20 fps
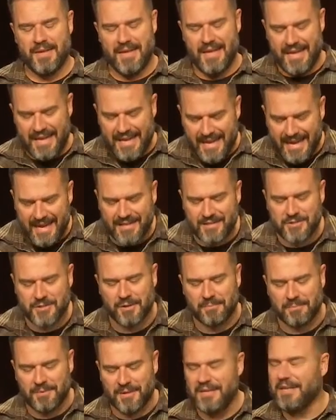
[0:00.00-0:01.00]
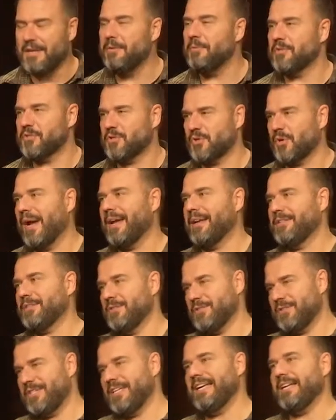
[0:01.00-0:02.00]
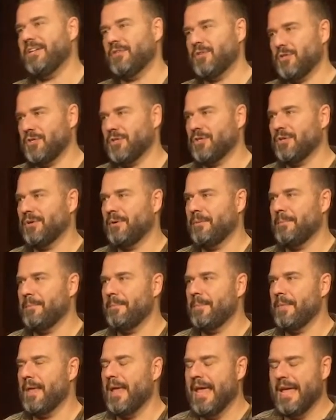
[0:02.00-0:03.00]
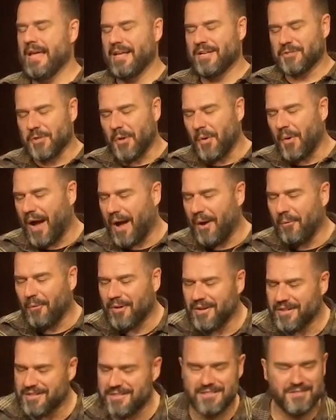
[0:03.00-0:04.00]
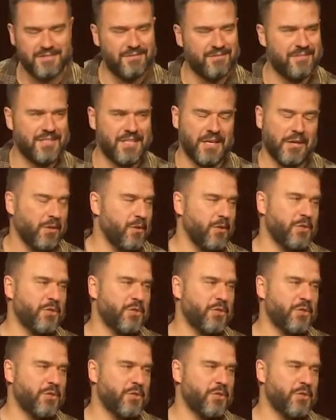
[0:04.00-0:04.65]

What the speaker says: he had something he was trying to teach. And so I want to tell you a